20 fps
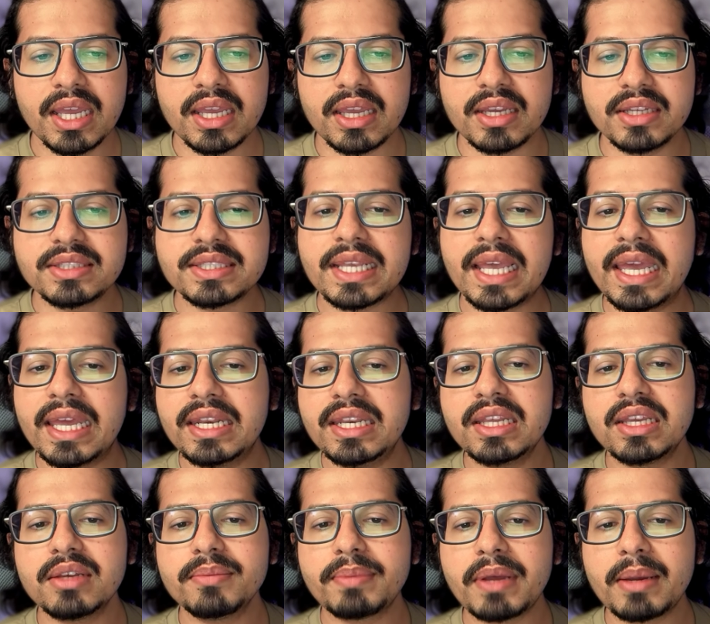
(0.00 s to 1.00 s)
It's
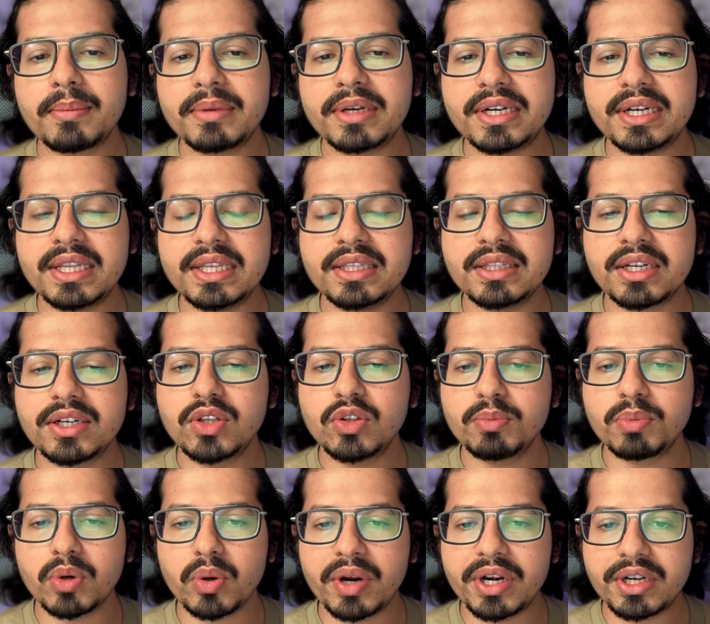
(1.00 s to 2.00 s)
any capability that you
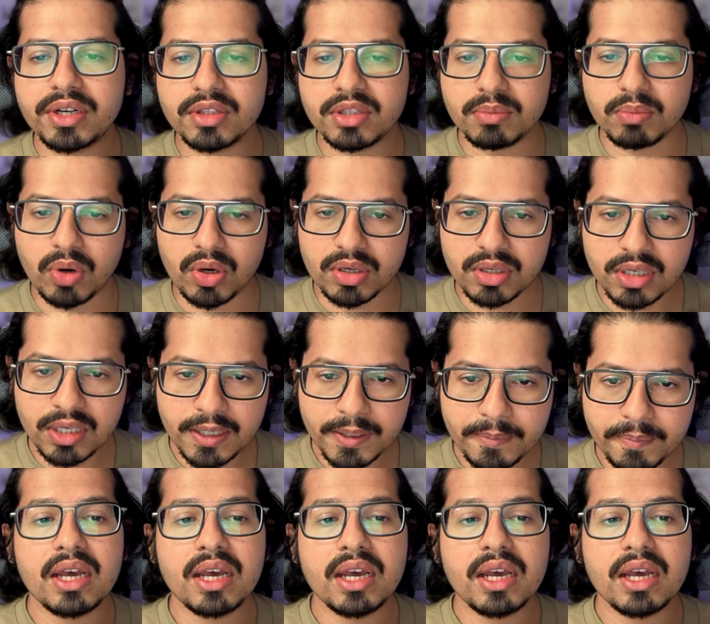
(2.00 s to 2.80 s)
provide to the model.